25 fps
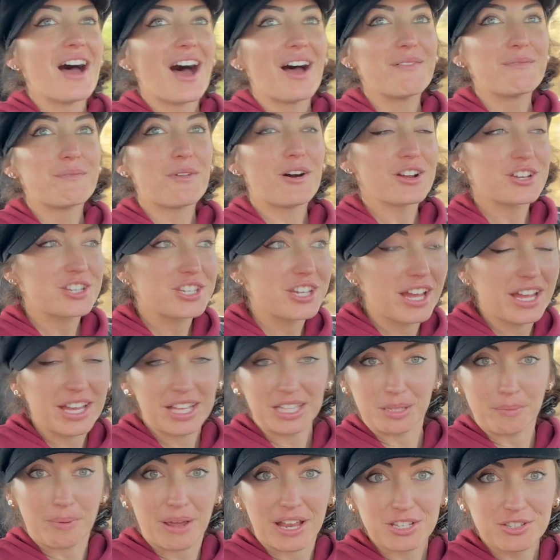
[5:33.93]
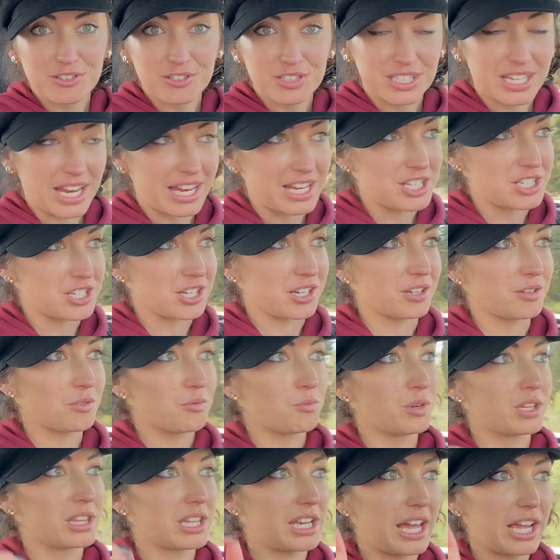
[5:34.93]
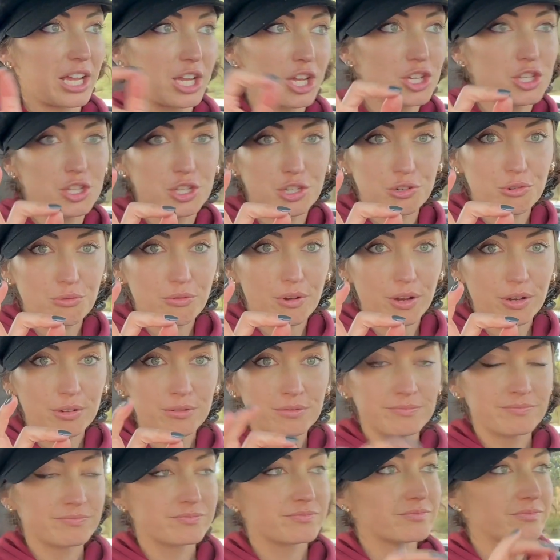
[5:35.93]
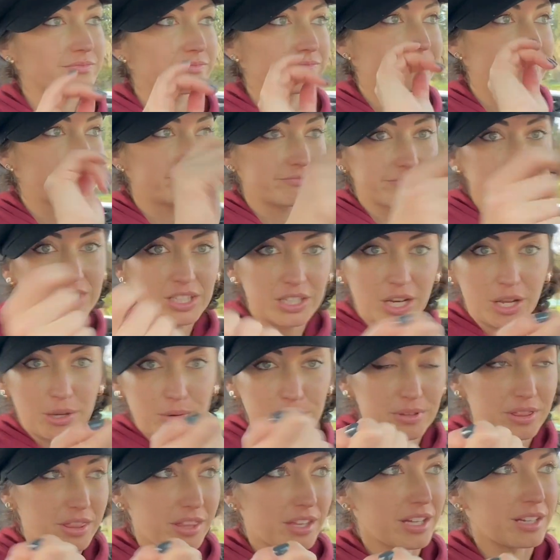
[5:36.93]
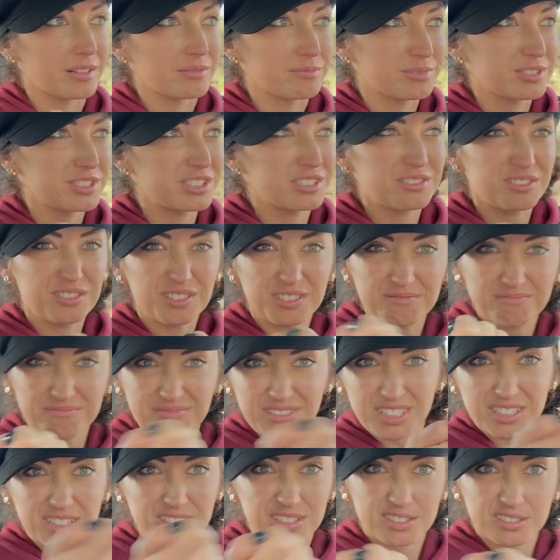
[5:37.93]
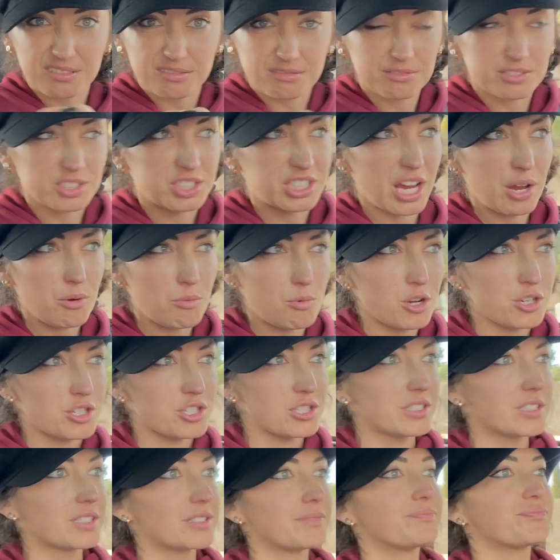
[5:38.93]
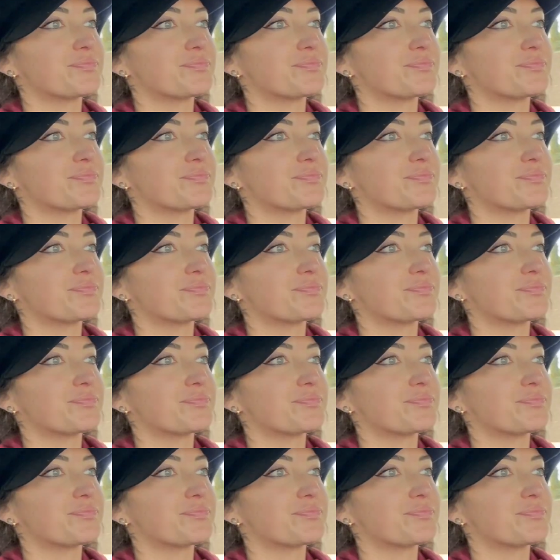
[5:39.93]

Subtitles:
Wash her at the petrol station with like a Euro, you know, with the, what do you call them, like the jet washers,